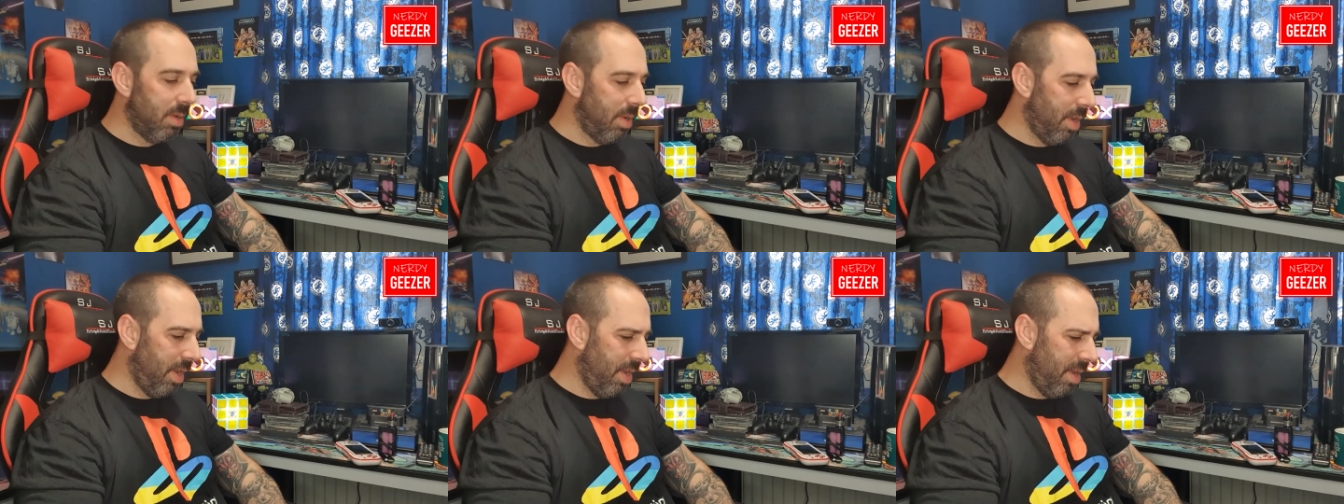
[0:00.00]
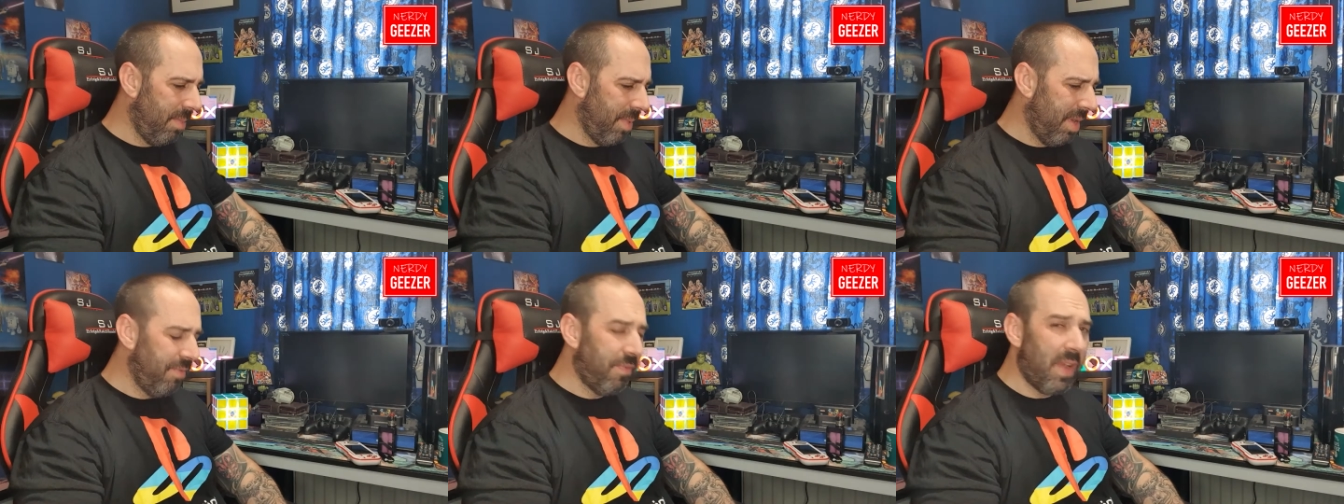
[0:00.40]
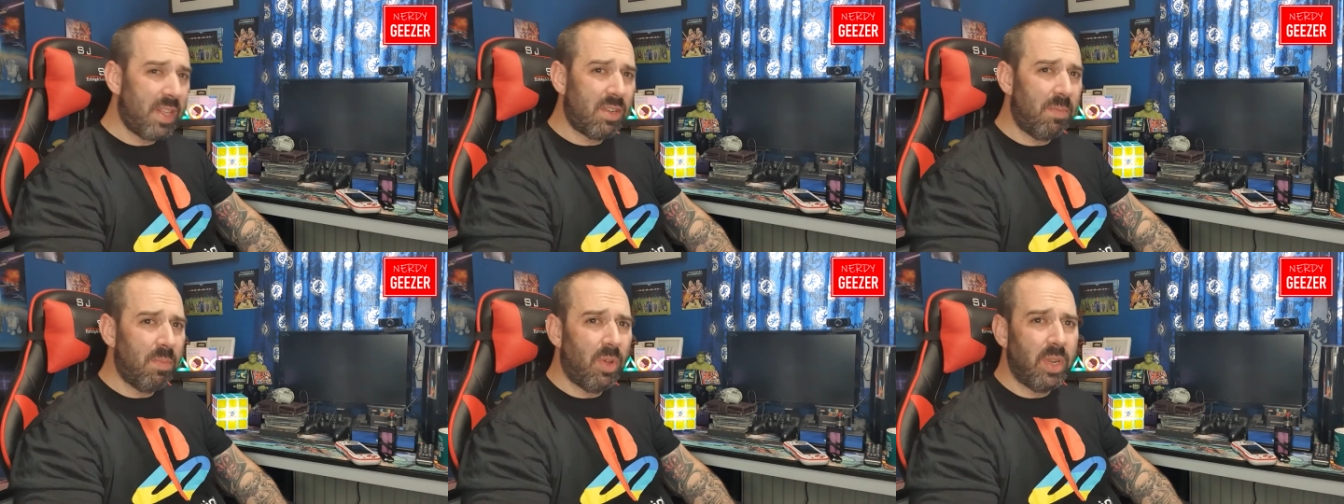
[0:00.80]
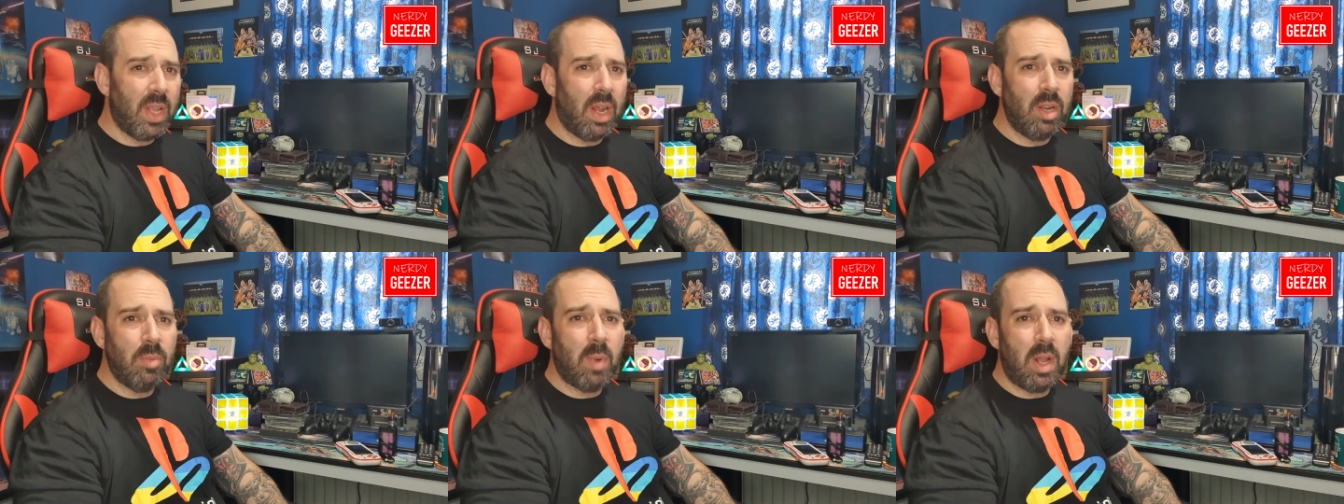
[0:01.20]
And in fact, I'm not the
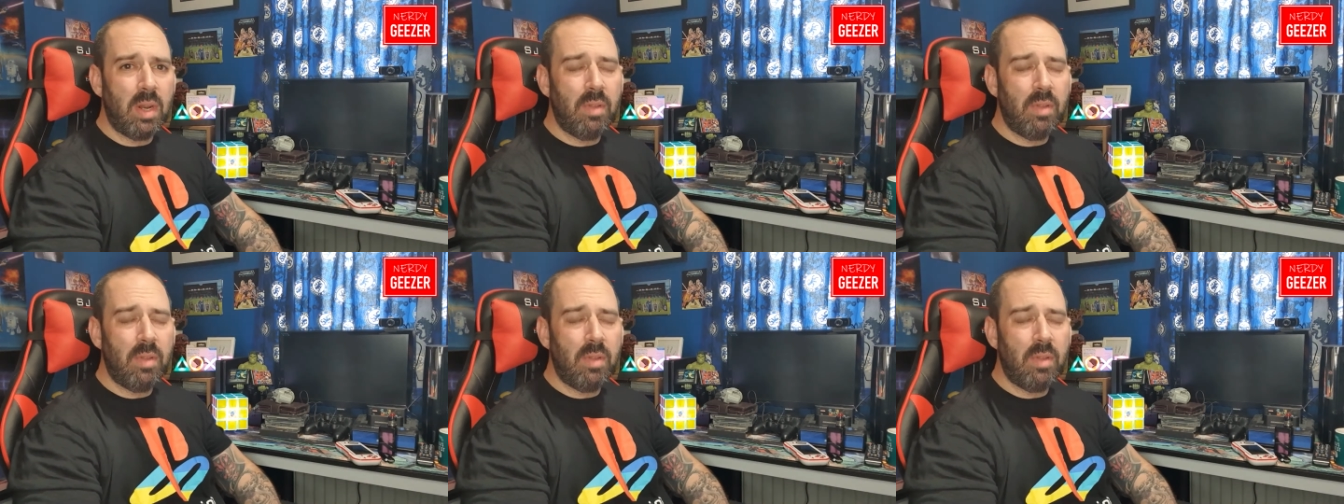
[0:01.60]
only one.